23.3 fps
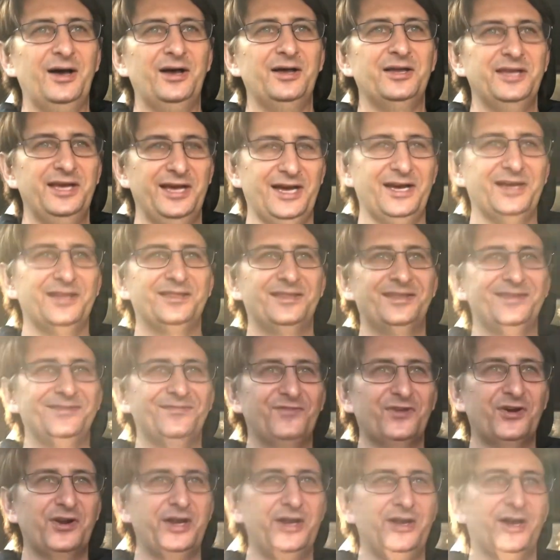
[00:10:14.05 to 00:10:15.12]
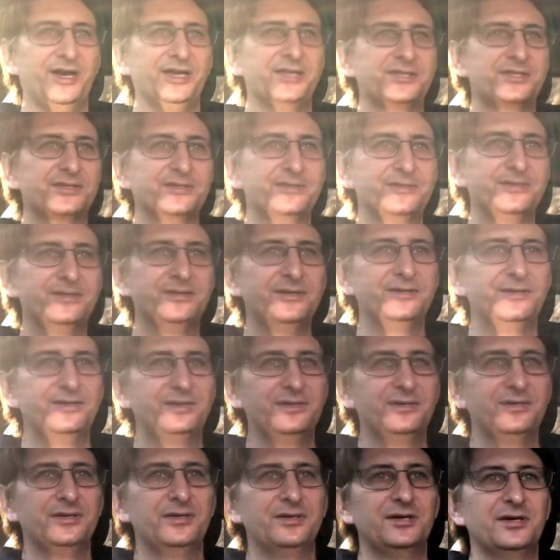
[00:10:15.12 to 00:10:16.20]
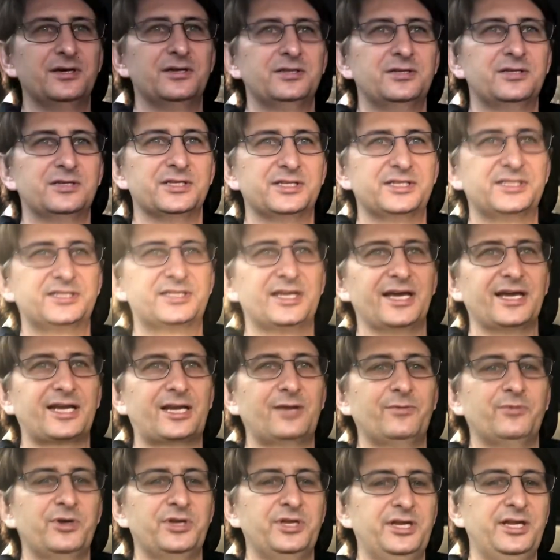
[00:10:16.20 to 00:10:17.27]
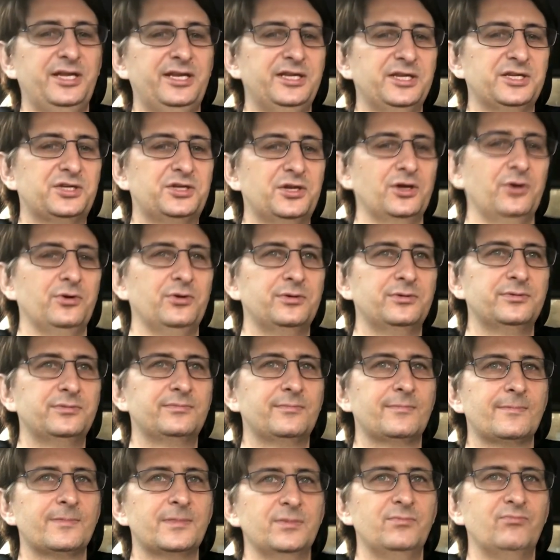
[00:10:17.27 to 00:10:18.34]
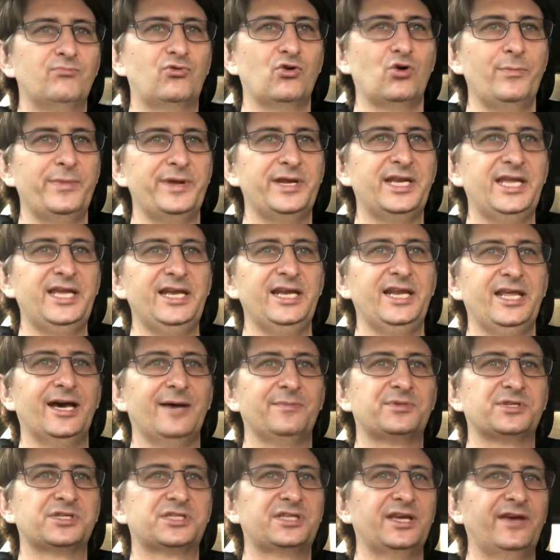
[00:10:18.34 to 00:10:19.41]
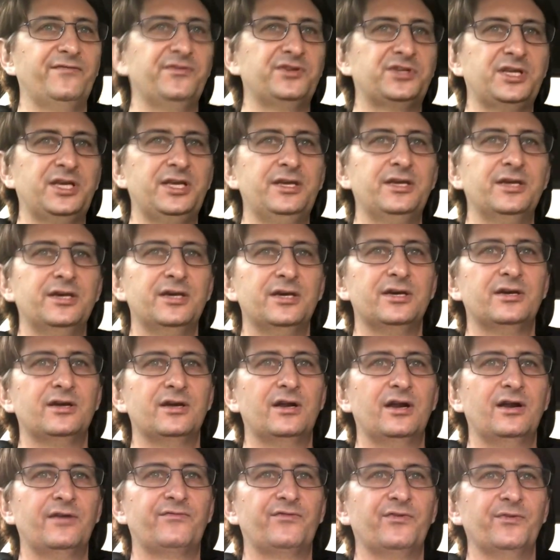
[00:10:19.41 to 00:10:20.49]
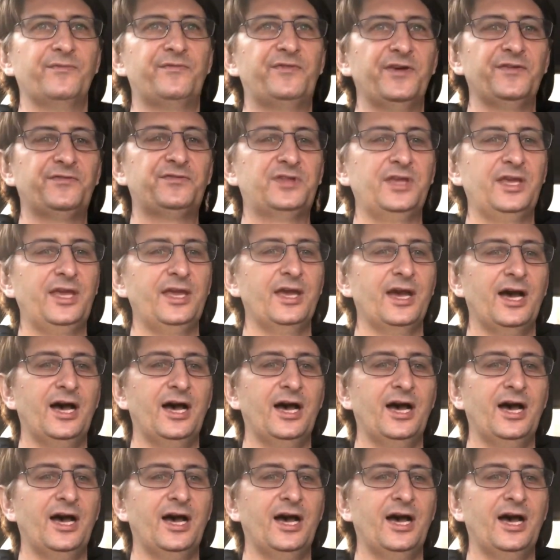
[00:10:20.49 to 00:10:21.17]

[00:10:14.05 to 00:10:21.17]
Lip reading: Yeah, very nice. Does exactly what you need it to do. Brought me neatly up to 70 from 50.